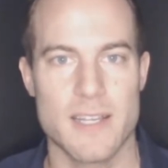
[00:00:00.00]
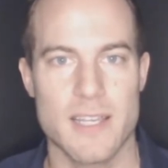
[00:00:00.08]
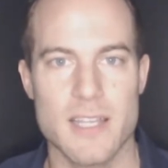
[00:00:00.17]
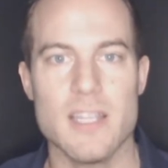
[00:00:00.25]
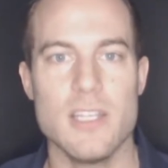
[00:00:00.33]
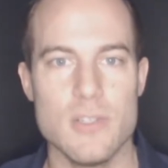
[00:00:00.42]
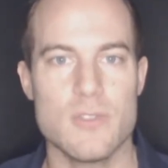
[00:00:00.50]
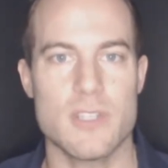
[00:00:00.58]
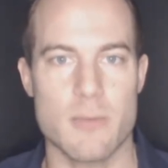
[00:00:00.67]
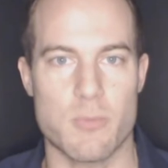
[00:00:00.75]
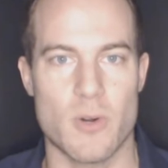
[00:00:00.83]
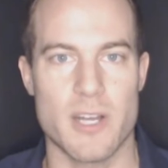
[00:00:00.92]
Can you do
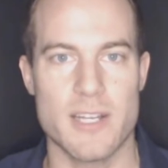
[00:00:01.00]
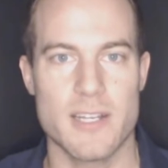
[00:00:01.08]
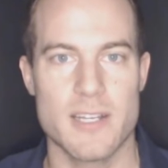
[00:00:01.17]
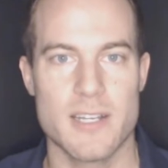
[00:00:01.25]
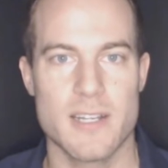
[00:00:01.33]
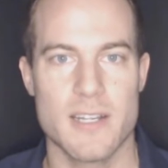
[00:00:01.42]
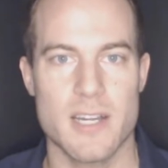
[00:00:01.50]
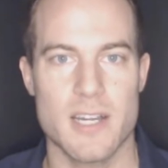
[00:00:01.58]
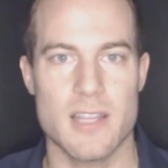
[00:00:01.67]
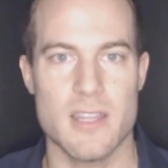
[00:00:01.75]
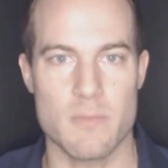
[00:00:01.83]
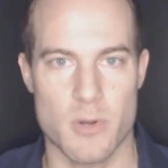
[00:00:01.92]
step one
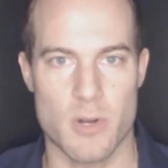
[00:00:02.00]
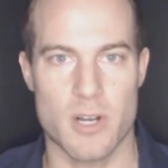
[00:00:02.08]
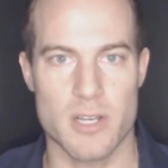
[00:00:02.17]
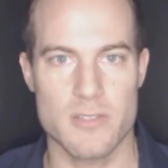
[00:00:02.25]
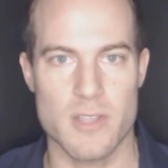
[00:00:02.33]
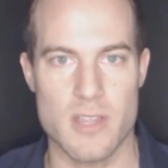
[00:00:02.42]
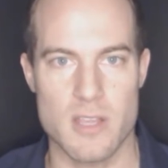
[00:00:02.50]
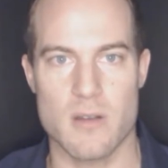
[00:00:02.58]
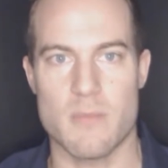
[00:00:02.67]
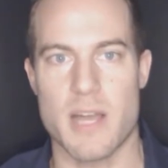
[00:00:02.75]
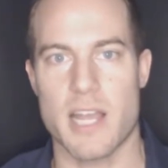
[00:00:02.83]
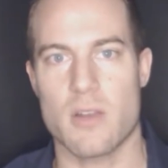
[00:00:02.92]
and then pause and then
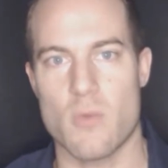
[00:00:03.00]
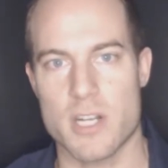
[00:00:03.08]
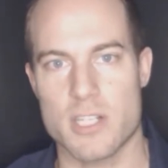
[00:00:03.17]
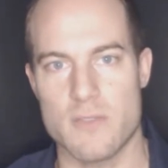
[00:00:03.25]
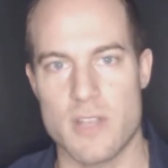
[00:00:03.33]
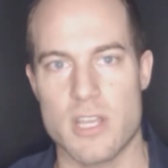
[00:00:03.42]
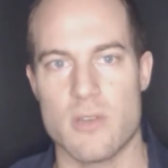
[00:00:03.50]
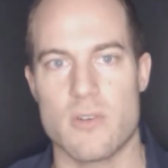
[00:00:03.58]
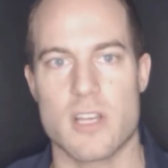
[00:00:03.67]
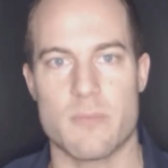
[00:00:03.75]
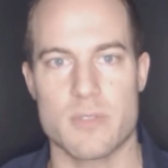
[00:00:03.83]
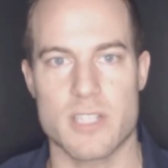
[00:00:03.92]
go back and watch a video a
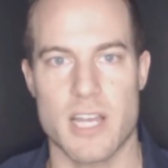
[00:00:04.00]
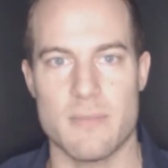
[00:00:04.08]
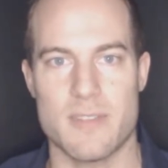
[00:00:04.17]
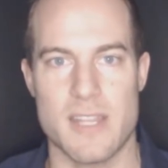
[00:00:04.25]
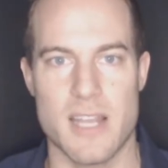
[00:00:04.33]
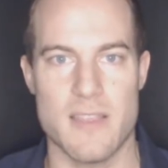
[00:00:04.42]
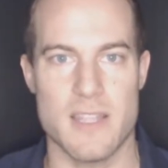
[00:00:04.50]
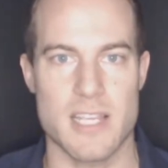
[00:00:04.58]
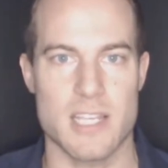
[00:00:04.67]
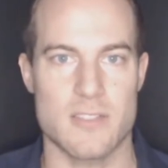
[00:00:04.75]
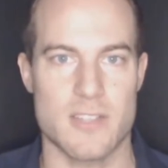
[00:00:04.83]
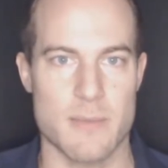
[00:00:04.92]
couple times and then
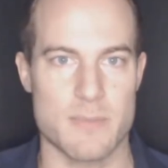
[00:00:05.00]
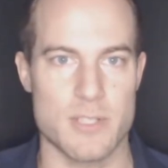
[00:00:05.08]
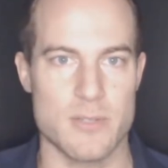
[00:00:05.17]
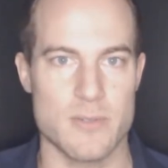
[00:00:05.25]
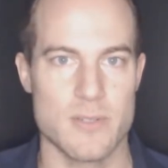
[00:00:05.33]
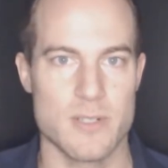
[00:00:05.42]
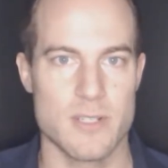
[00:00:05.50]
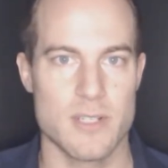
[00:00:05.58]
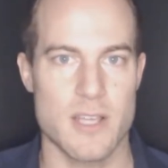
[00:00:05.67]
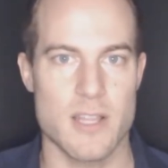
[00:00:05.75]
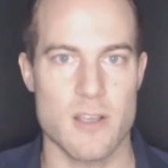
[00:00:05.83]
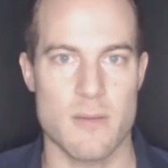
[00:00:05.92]
get to step two?
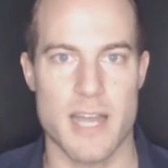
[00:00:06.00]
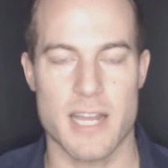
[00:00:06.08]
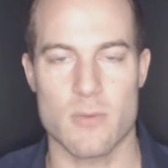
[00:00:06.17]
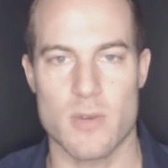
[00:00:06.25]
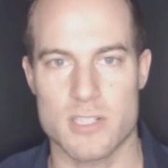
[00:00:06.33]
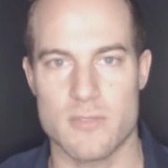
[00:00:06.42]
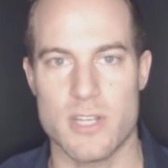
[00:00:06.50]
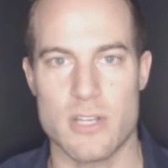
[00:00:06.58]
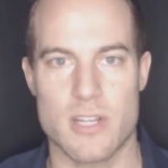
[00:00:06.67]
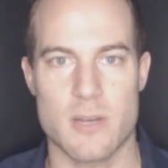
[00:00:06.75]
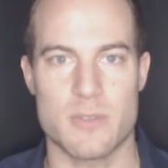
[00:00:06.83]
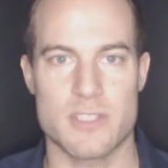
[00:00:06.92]
And then go back and watch a video
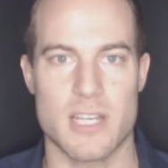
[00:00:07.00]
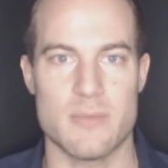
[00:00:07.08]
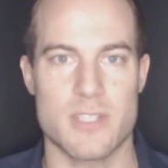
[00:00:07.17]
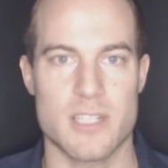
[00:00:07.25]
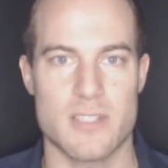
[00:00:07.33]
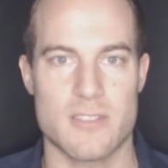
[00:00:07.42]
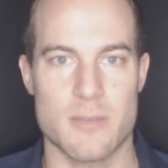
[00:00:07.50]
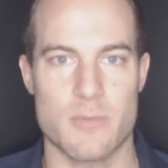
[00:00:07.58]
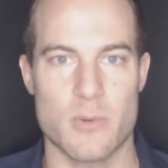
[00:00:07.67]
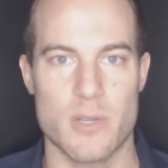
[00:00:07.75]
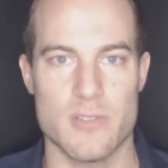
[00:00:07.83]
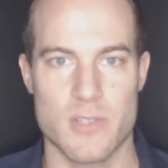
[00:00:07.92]
a couple times, get to step
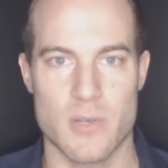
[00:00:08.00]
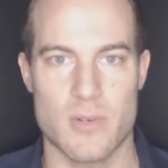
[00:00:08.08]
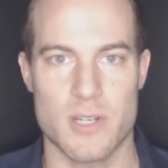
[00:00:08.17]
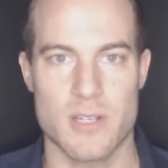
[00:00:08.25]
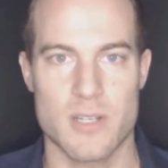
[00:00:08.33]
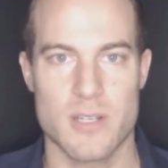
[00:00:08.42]
three, and so on.